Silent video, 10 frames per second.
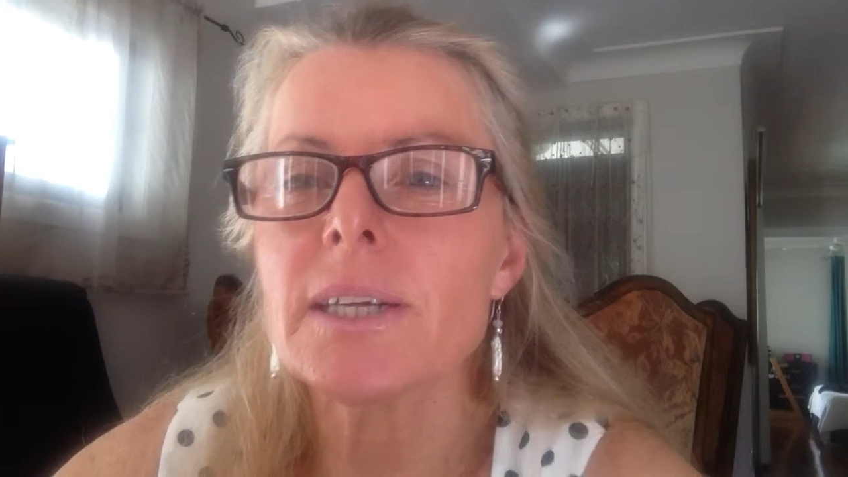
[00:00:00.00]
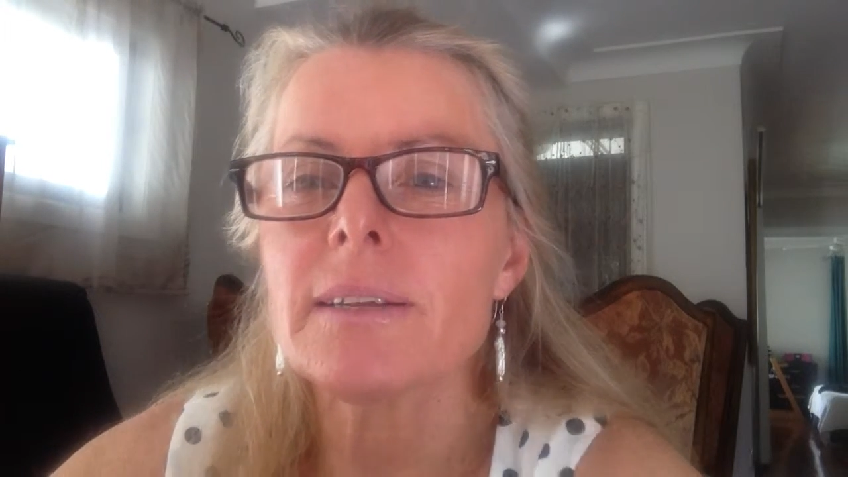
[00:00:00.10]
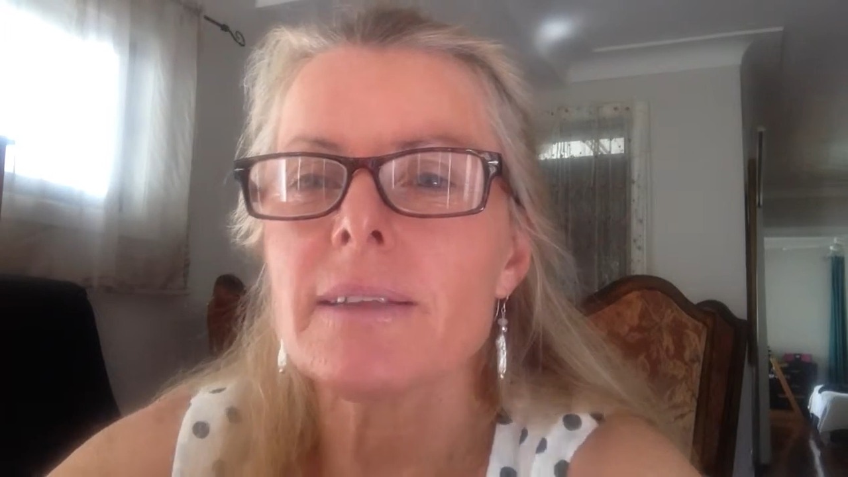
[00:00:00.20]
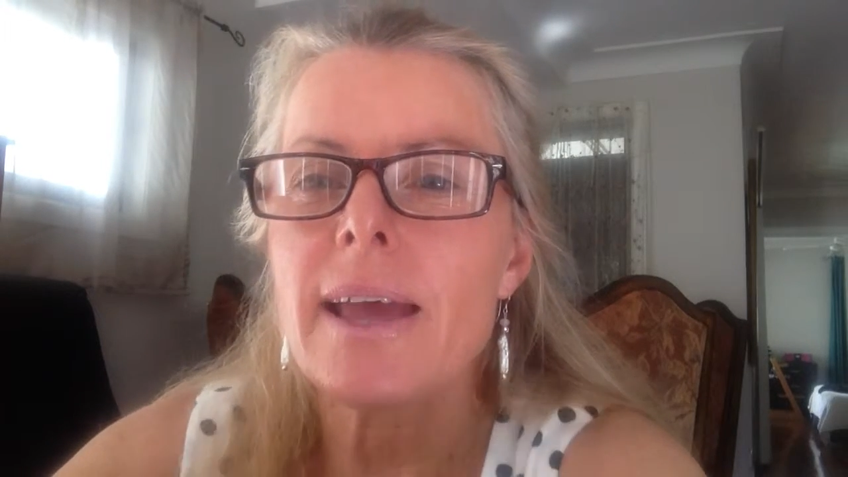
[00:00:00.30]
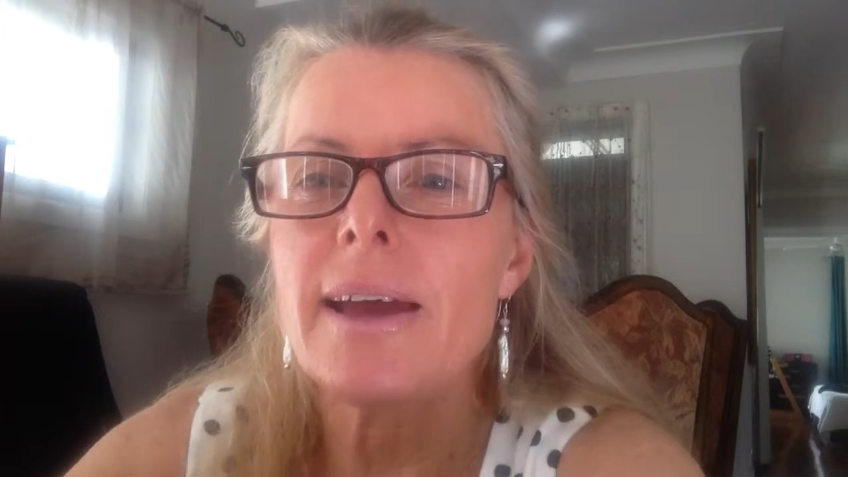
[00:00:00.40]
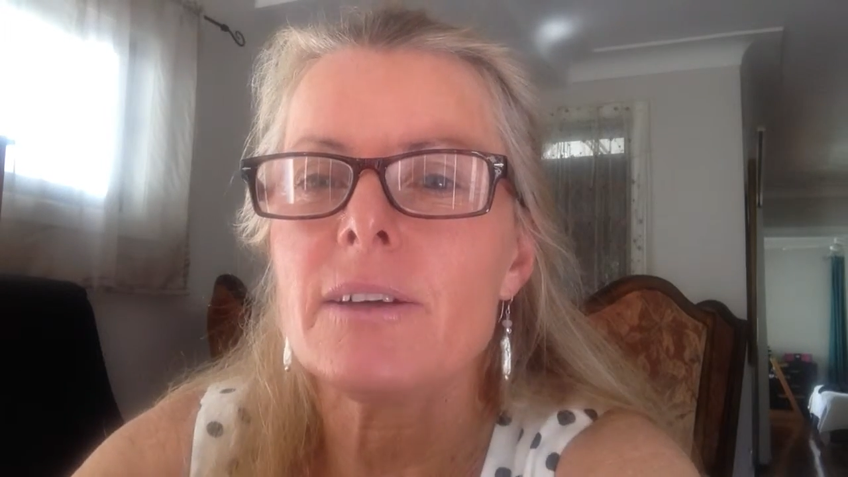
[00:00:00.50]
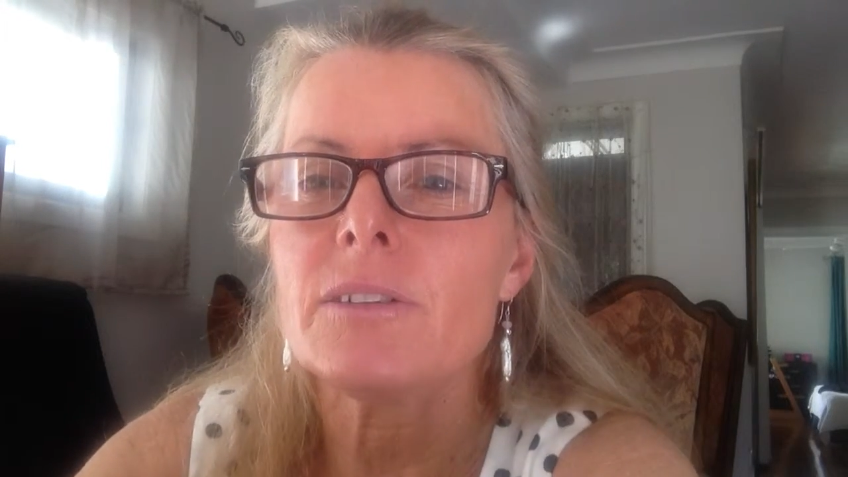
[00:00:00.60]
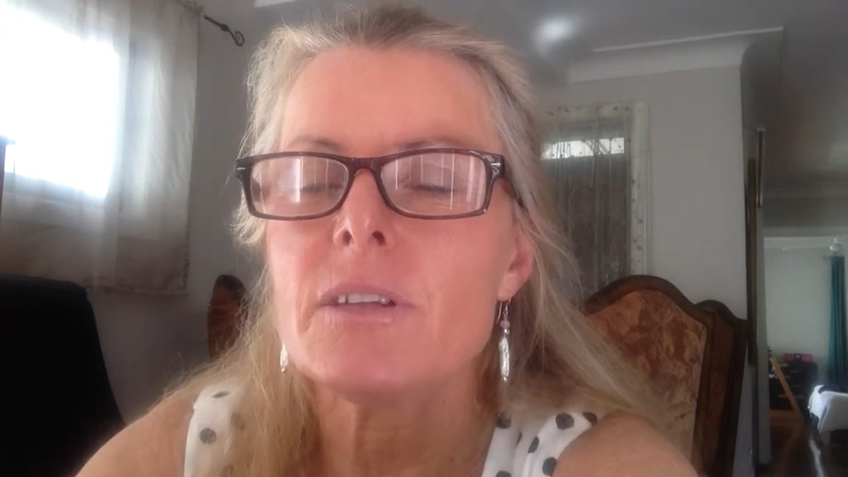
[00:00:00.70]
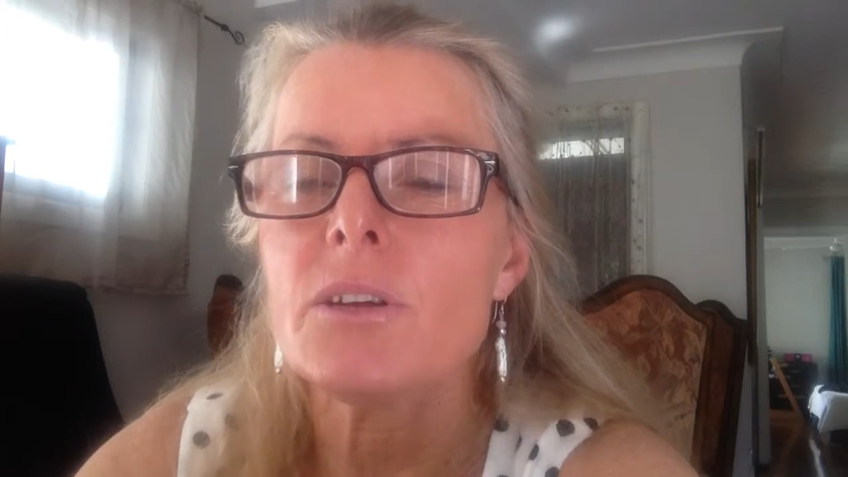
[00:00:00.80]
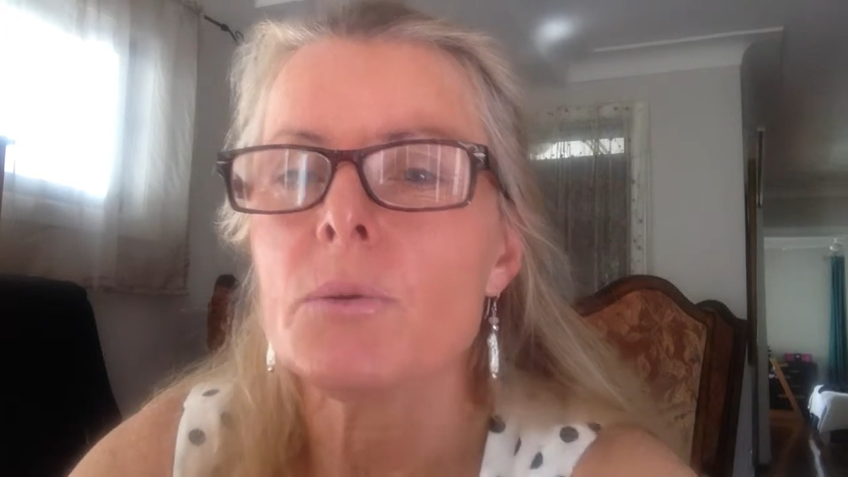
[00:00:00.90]
get the
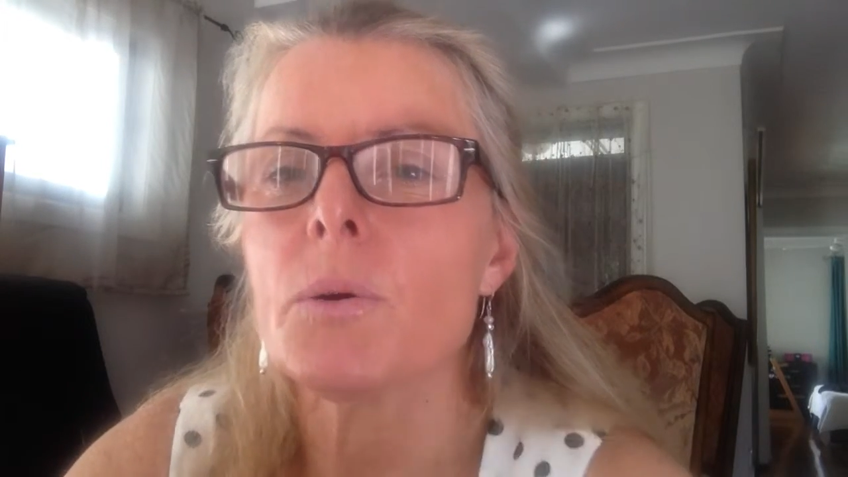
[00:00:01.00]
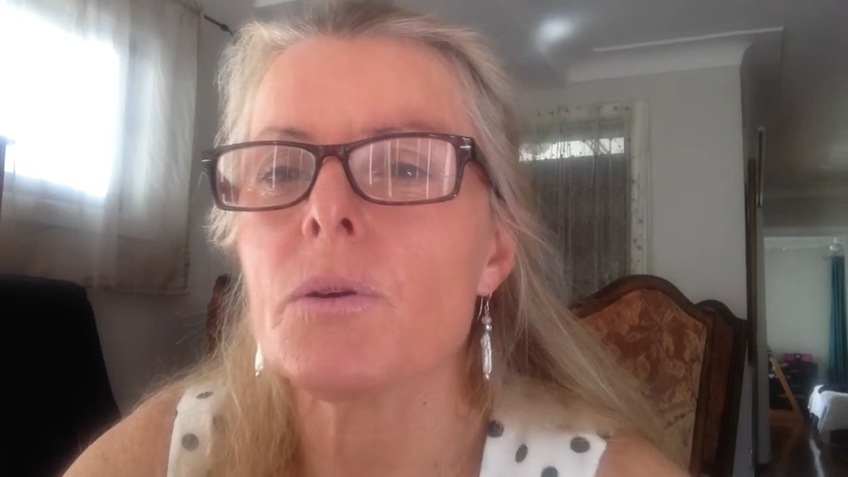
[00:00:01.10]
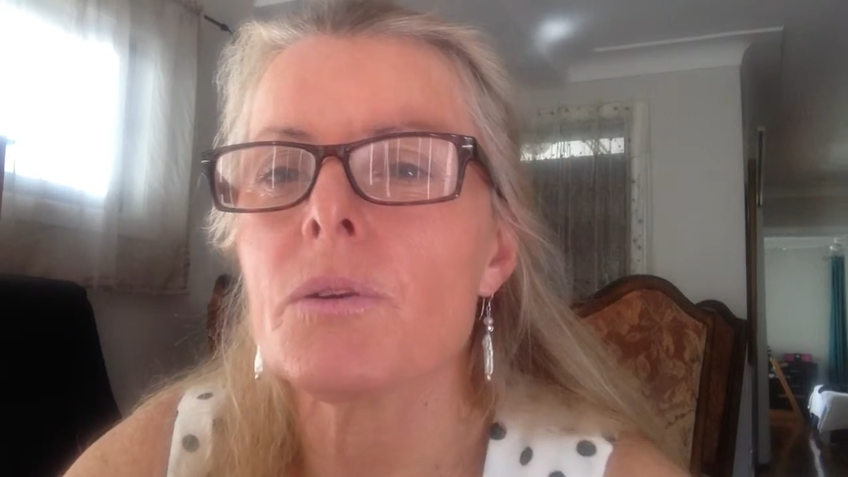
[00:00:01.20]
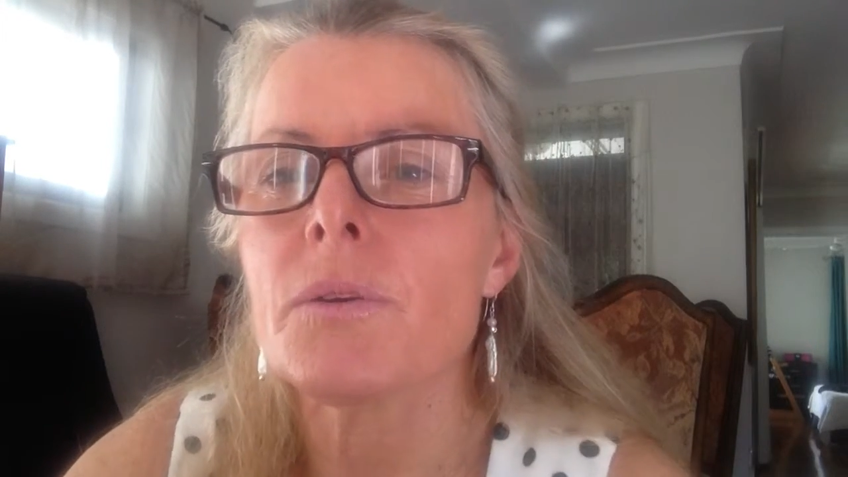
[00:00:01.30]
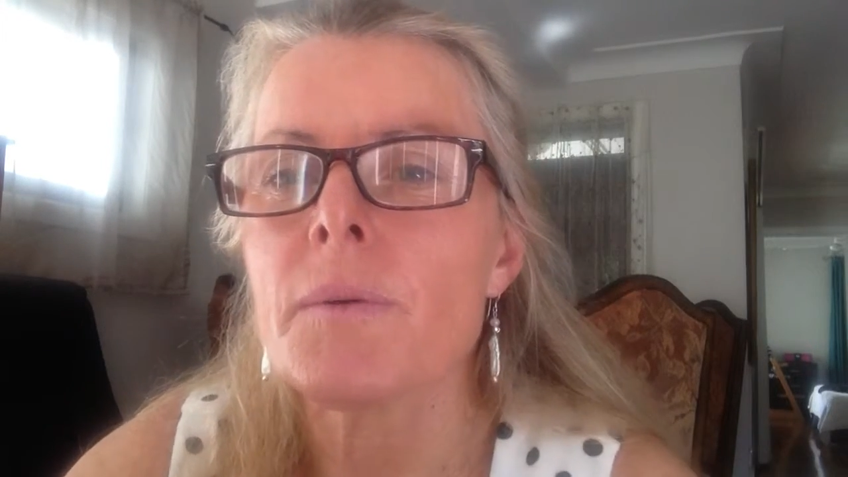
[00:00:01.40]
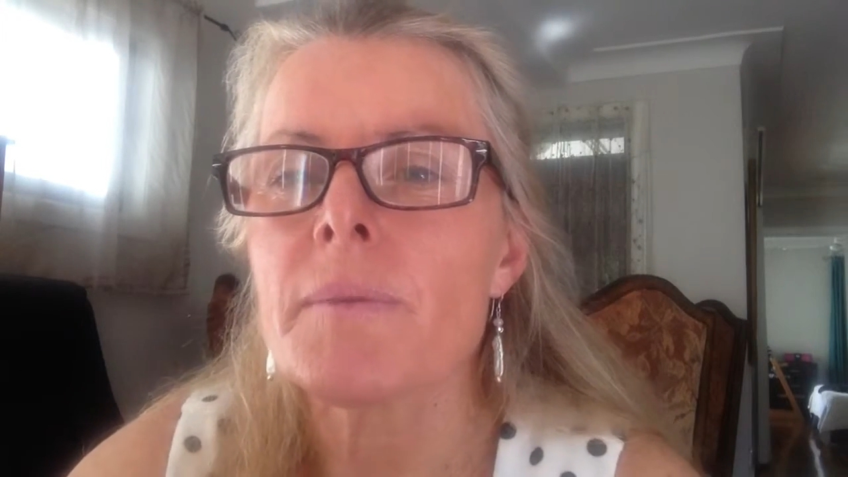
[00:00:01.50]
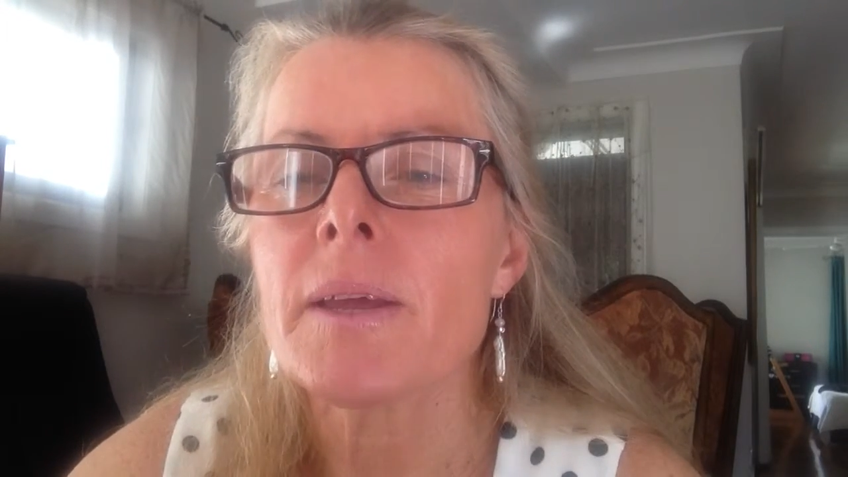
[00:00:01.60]
house that you want.